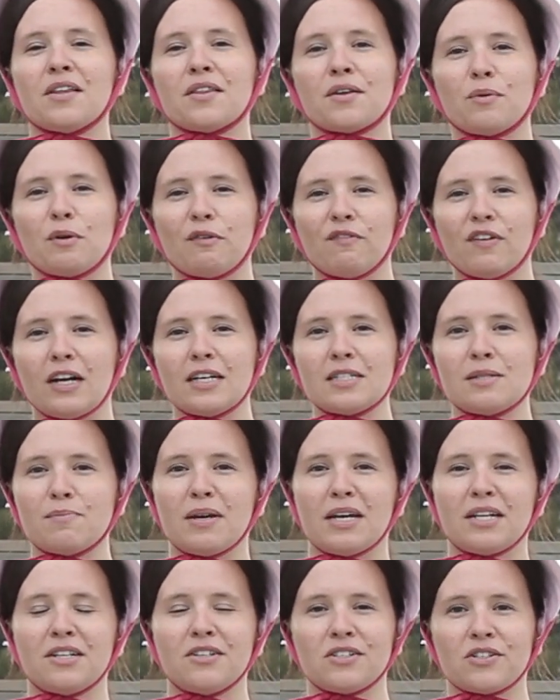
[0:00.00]
The revised
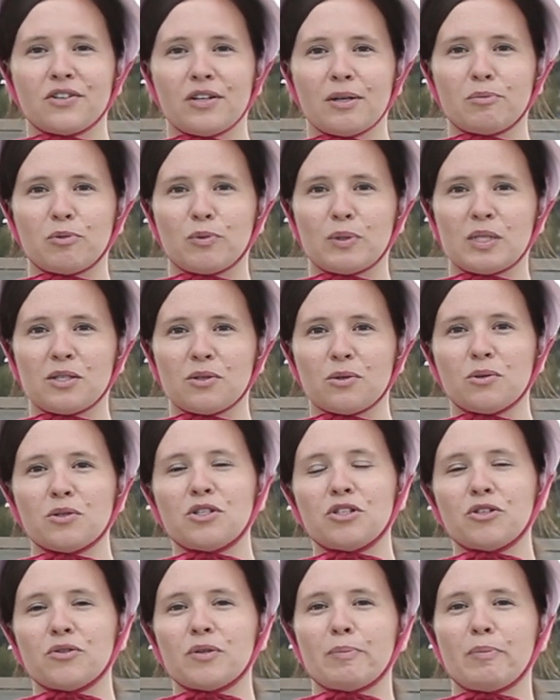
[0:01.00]
manuscript was
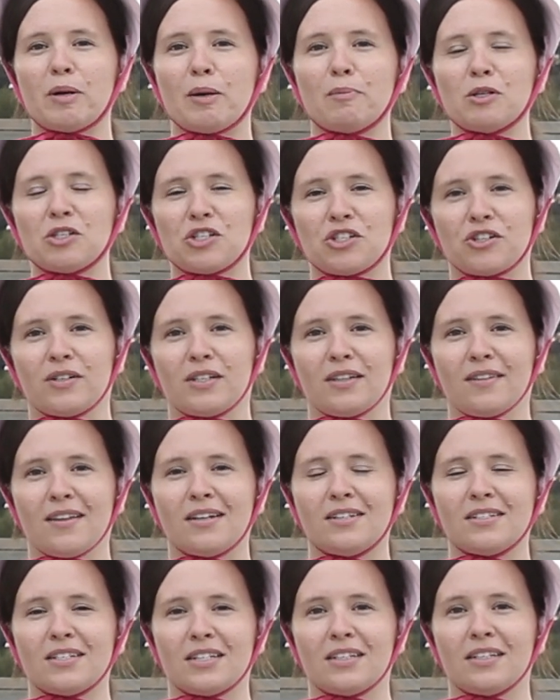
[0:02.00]
sold to a publisher in
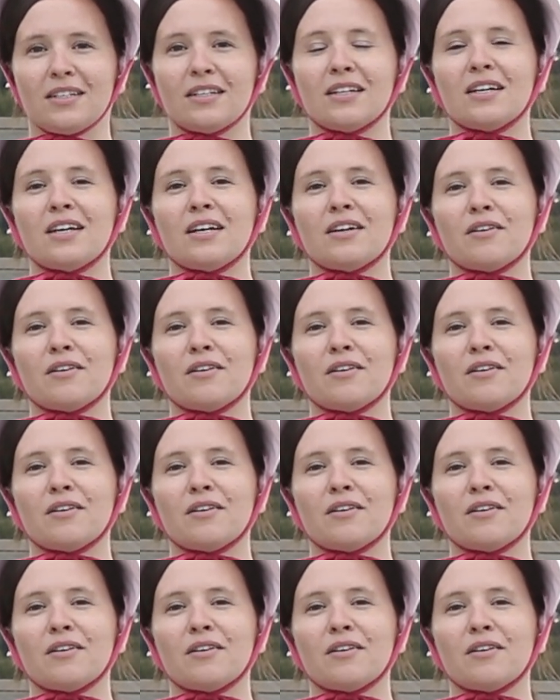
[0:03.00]
London